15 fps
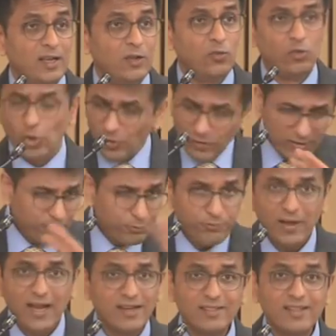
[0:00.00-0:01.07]
not in the
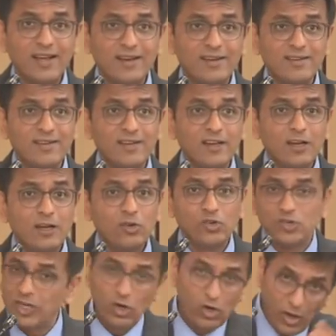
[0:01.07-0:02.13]
fact that
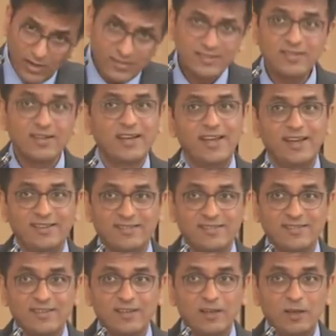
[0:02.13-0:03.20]
she lost a
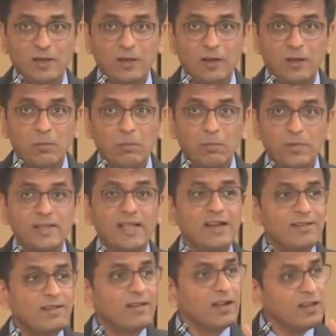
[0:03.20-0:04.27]
case, but
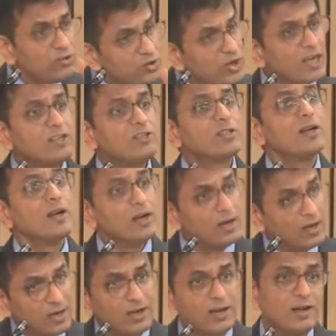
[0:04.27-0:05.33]
that a judge
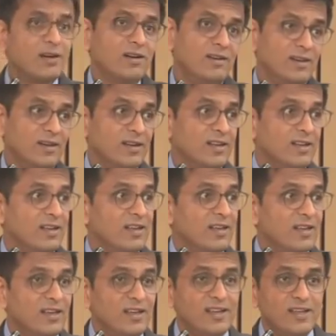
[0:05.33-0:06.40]
heard
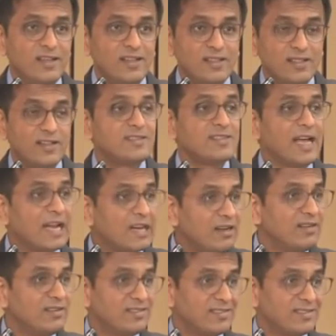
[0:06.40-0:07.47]
the
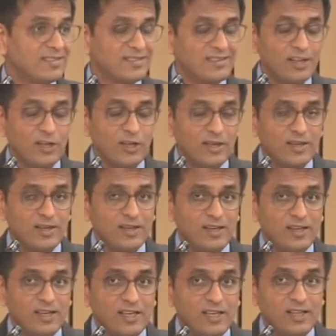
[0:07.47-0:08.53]
sadness,
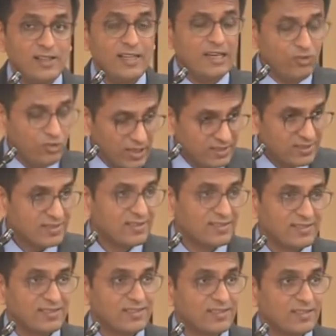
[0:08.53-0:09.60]
the
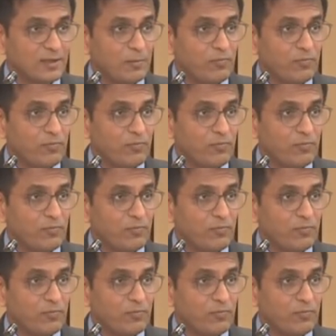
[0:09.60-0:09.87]
injustice,